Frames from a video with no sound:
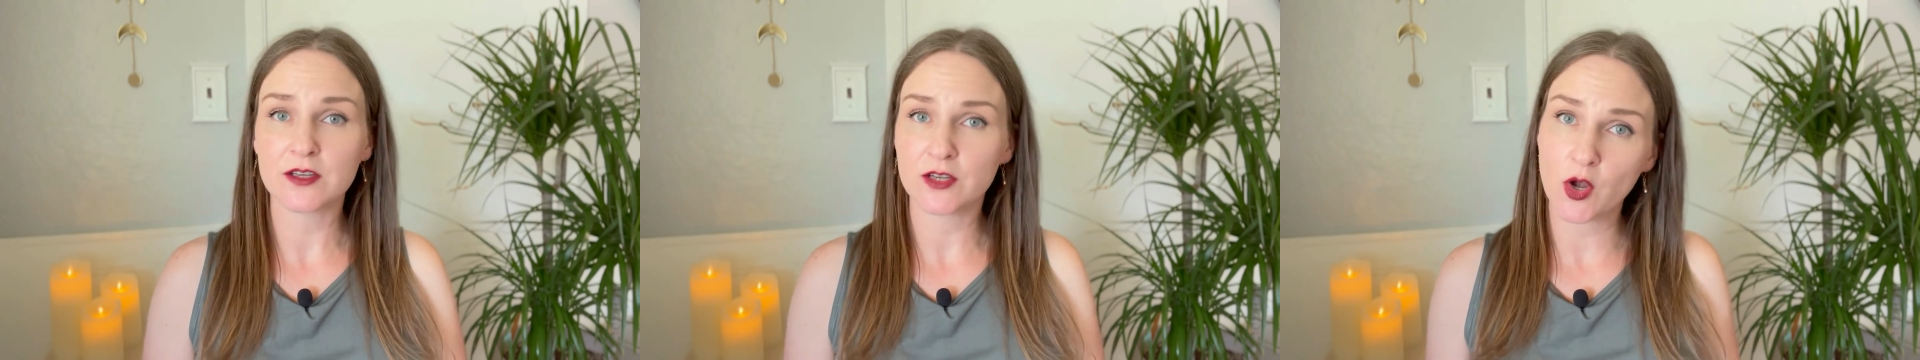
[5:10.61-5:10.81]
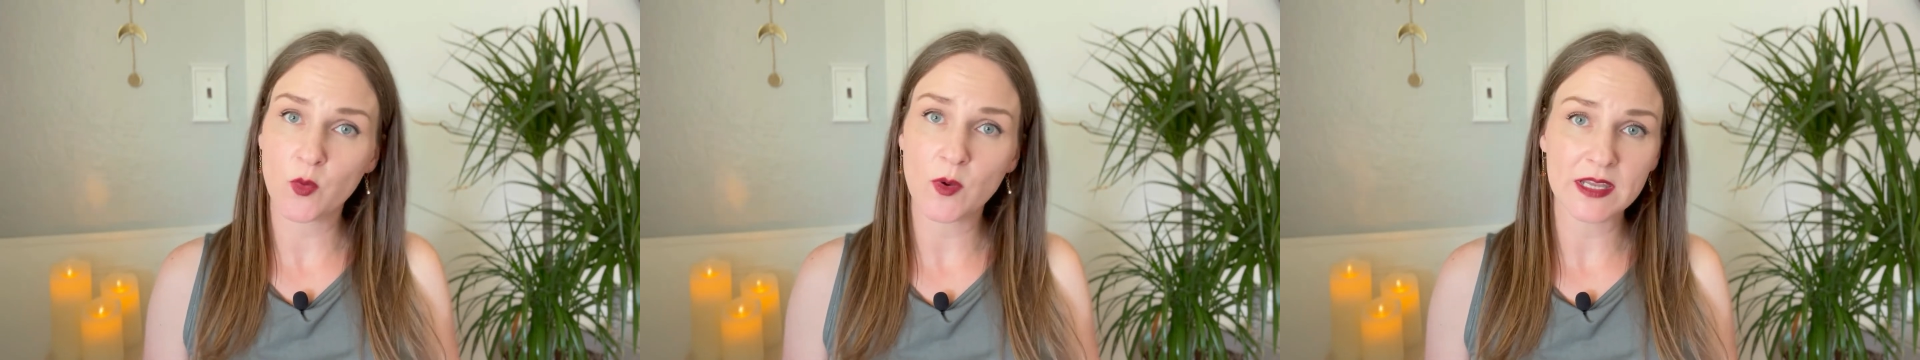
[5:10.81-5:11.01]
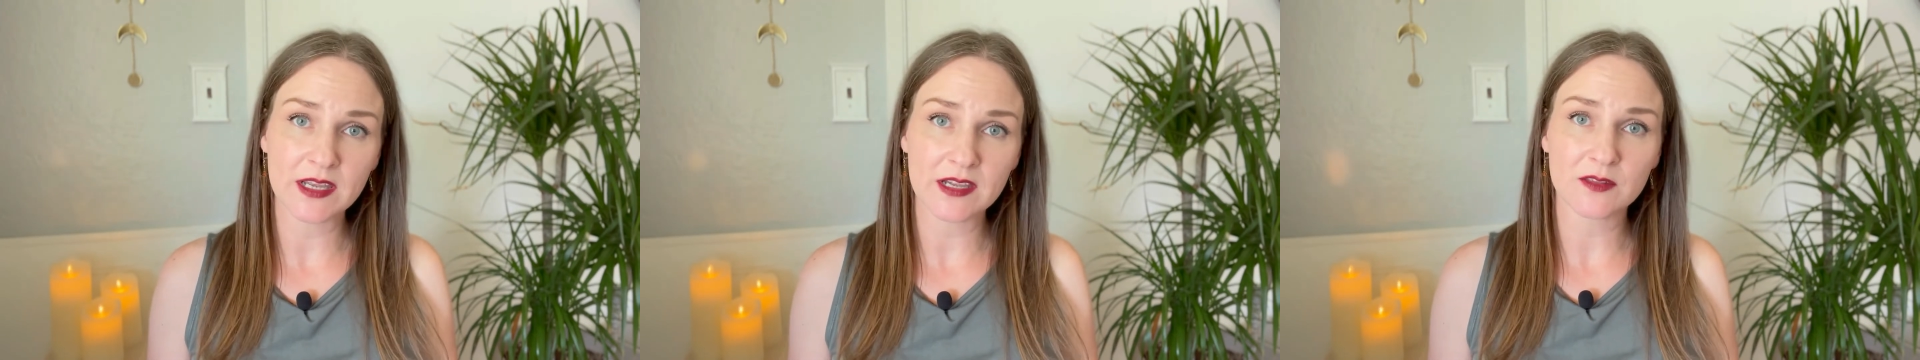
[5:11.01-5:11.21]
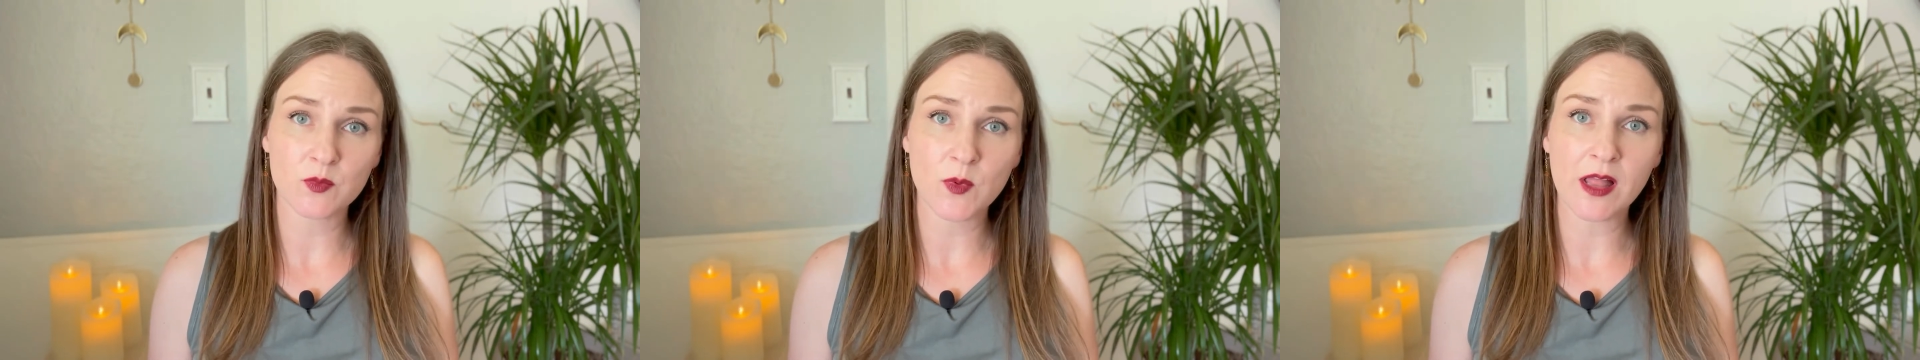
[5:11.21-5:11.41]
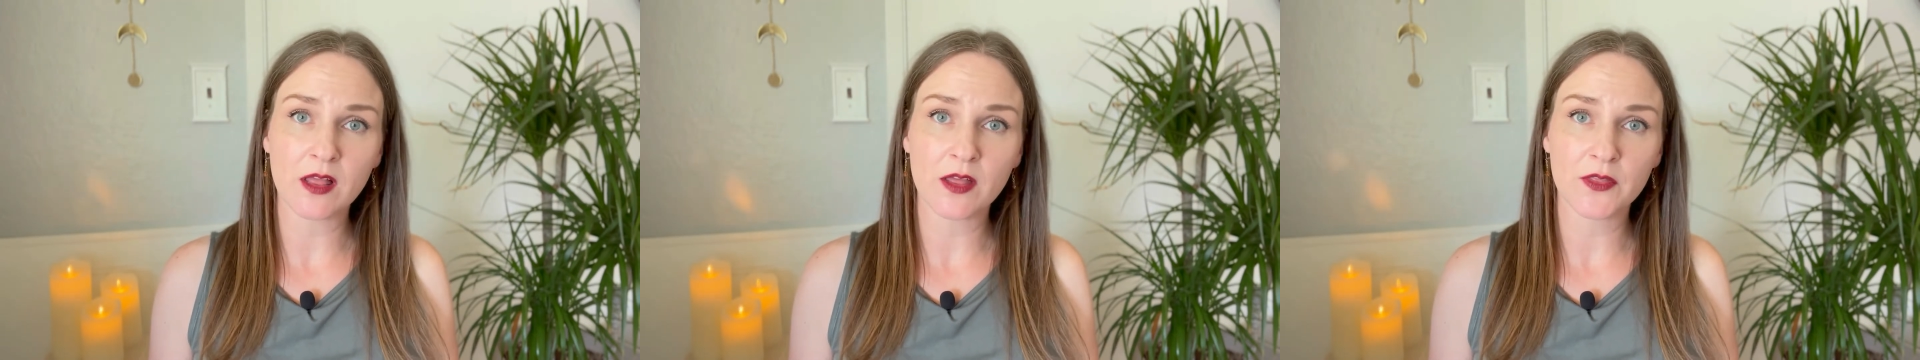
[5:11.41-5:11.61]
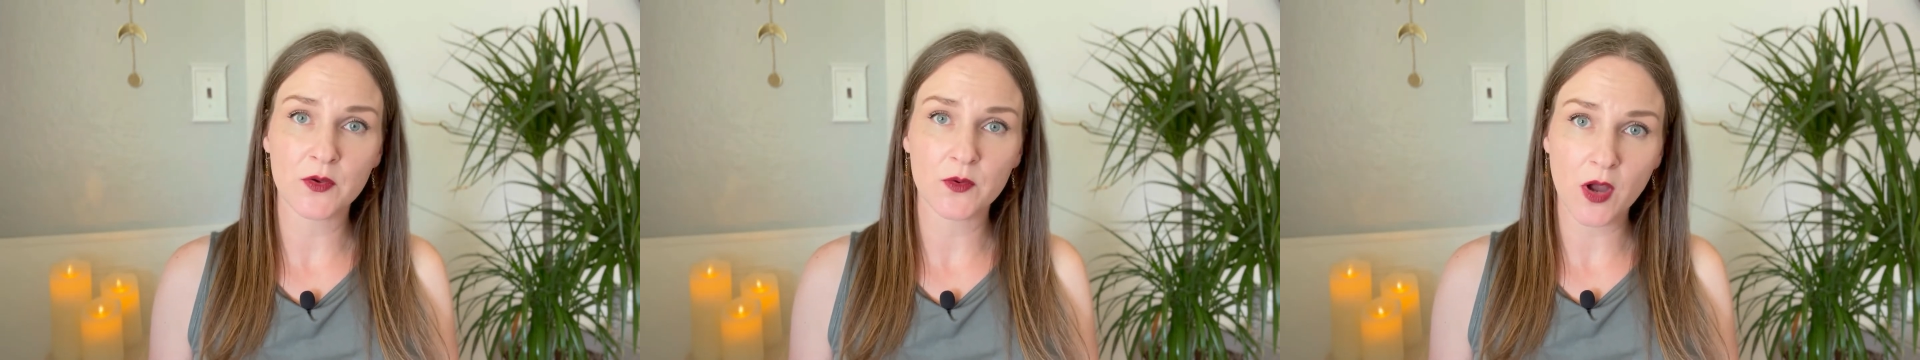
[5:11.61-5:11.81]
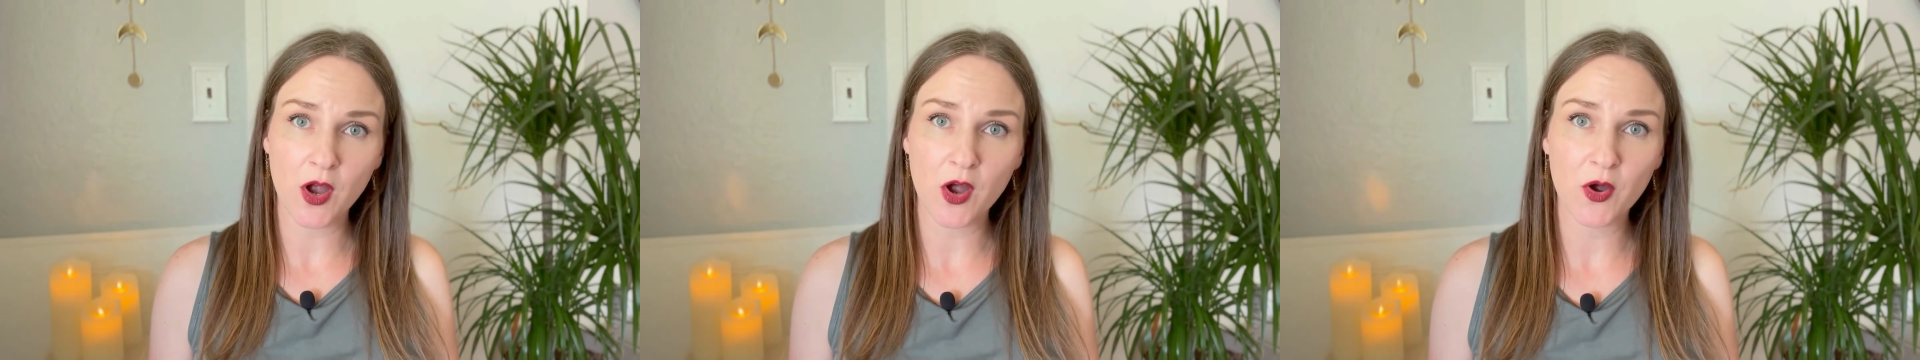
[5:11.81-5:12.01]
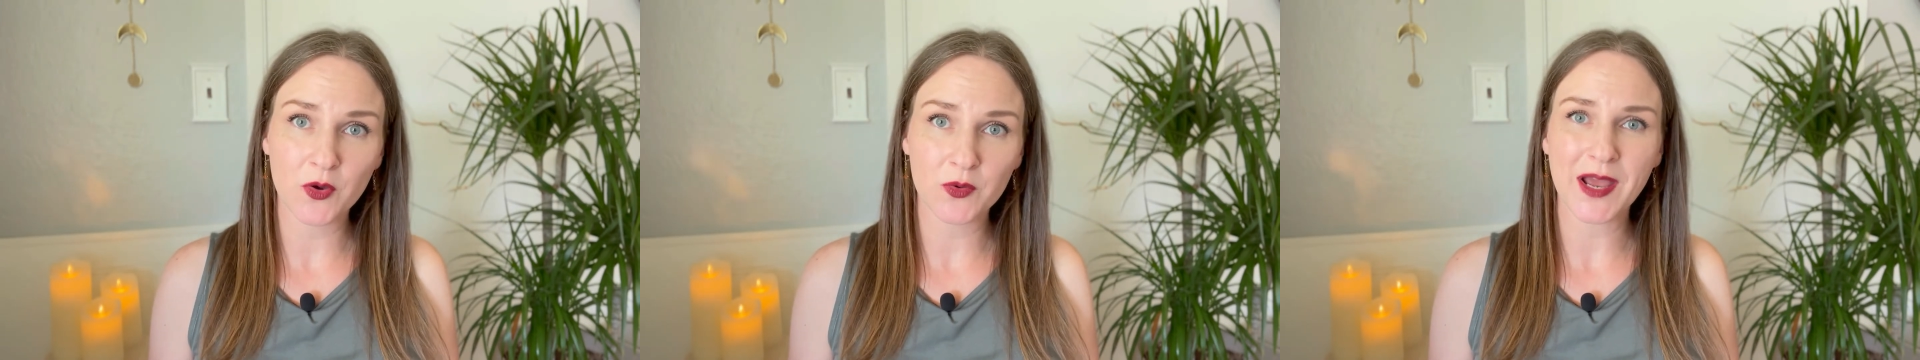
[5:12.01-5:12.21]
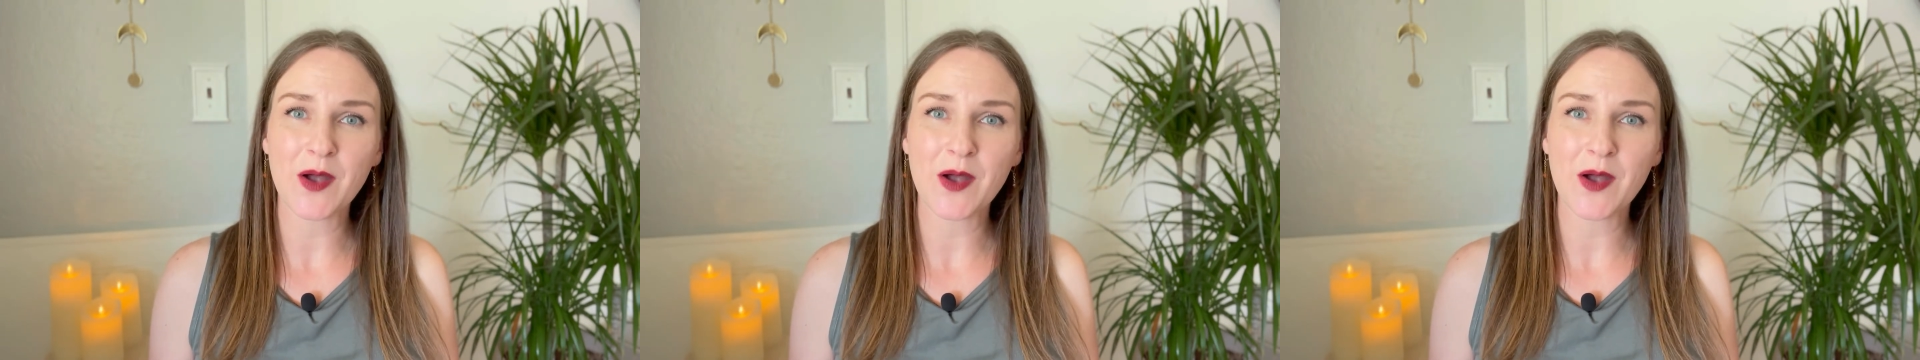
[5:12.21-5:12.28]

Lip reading: No one gets well on their own.